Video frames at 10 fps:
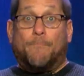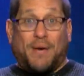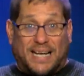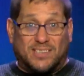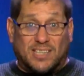
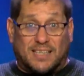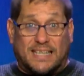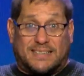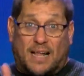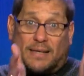
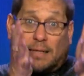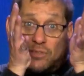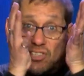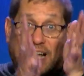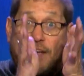basically telling him,
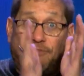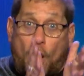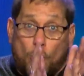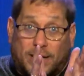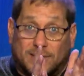stay
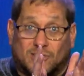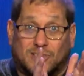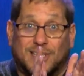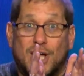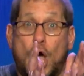focused.